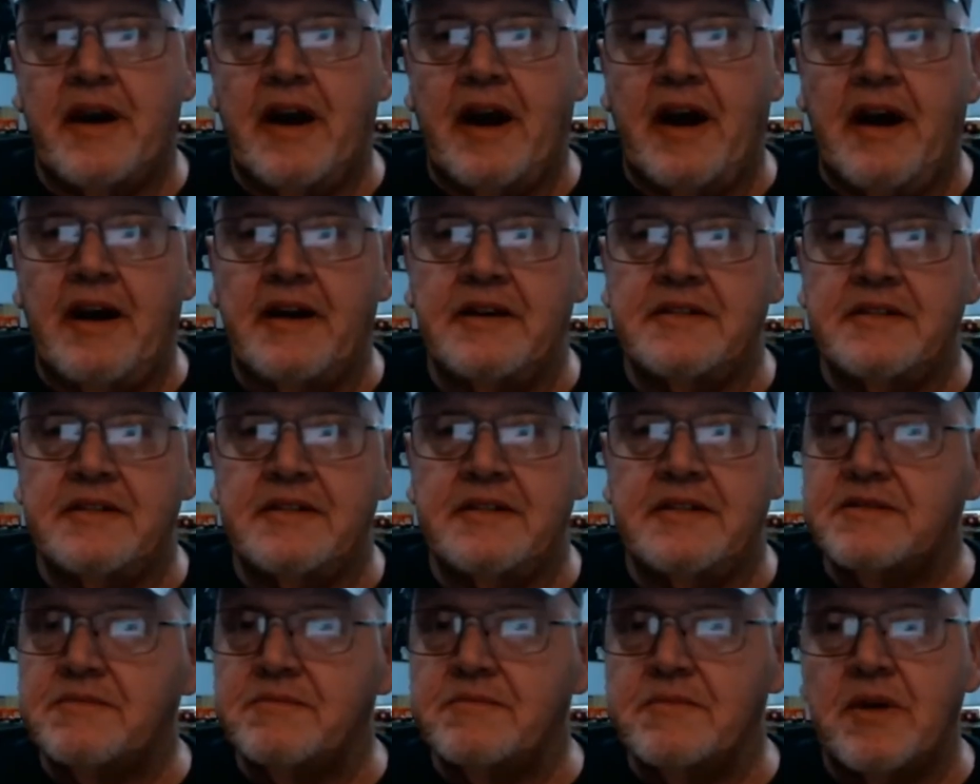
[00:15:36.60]
a
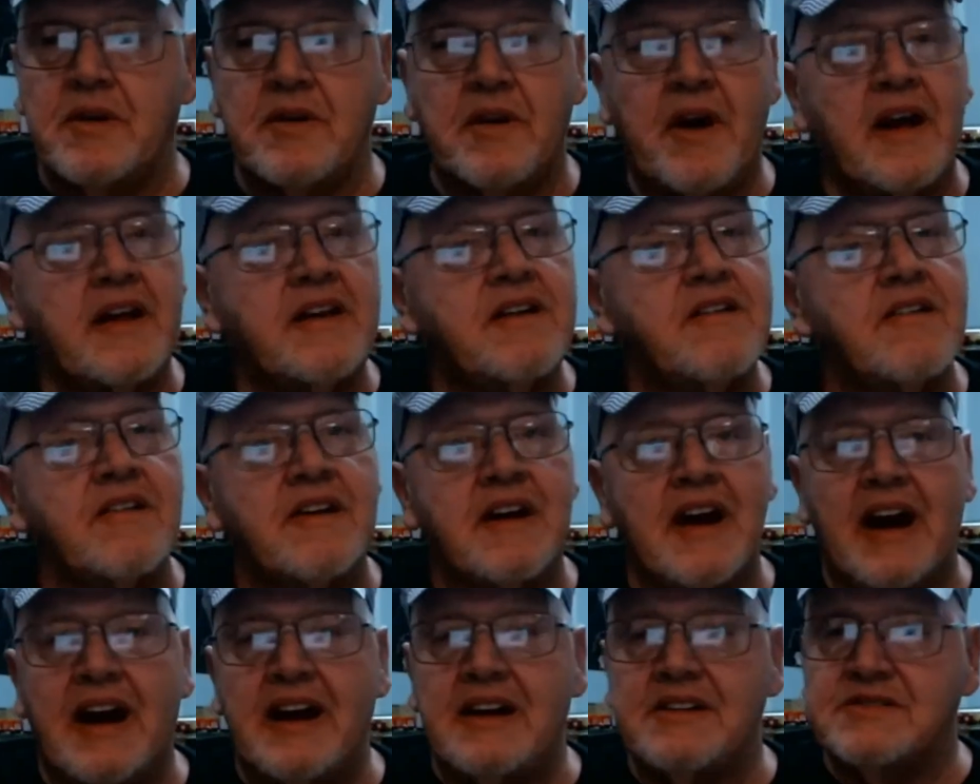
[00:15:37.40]
lot of
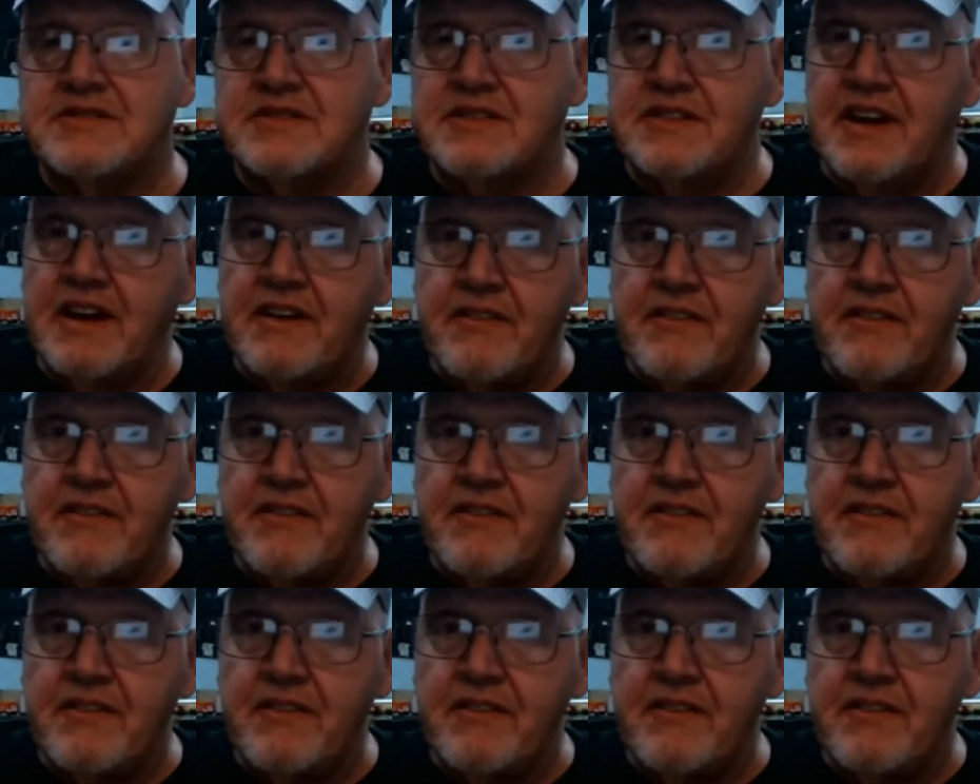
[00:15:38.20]
you guys